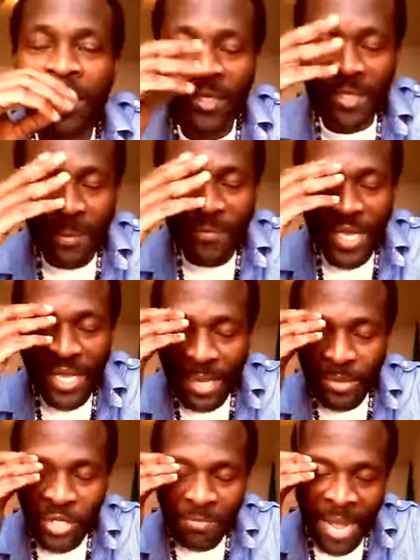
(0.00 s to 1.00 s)
Something
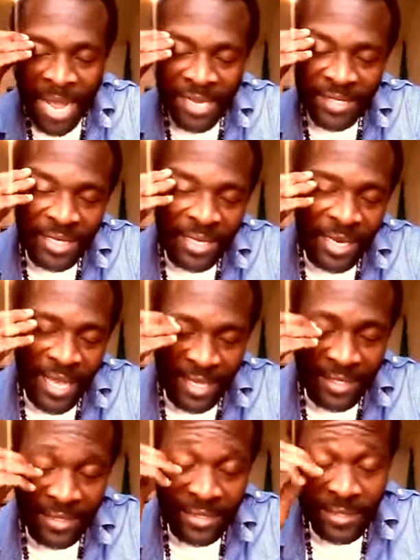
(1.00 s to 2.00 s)
came to mind and said,
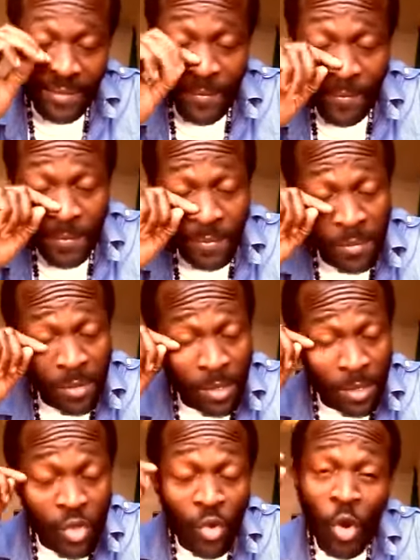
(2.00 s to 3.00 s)
Lex,
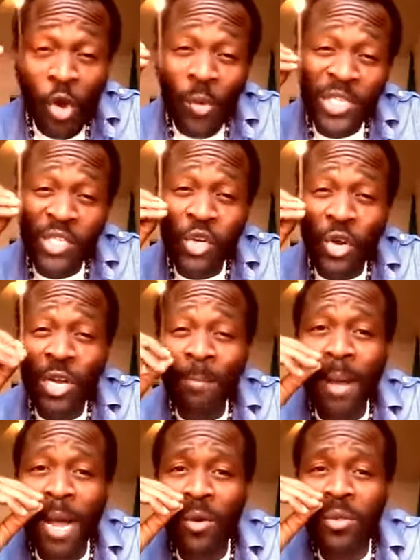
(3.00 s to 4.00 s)
you always talk
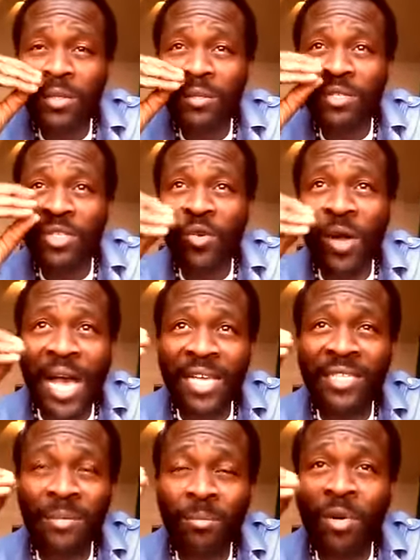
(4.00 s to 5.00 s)
about so
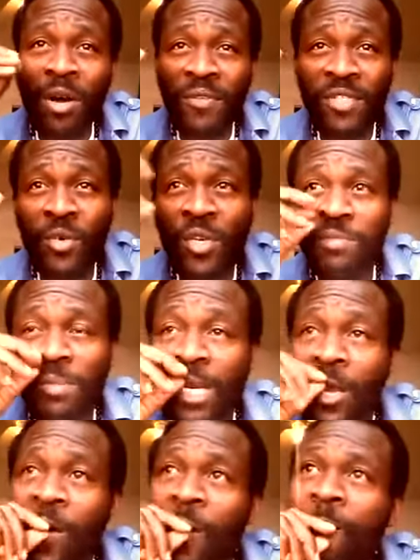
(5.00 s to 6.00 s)
as above, so is
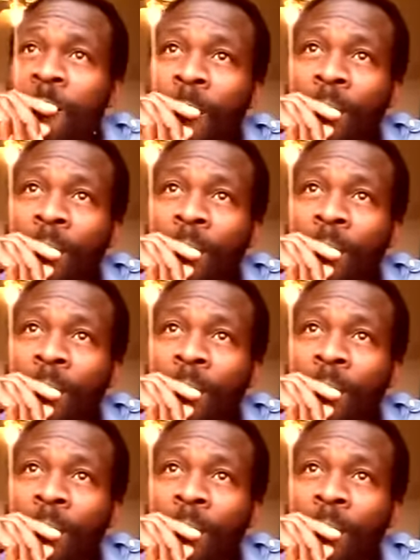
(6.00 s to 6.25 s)
below.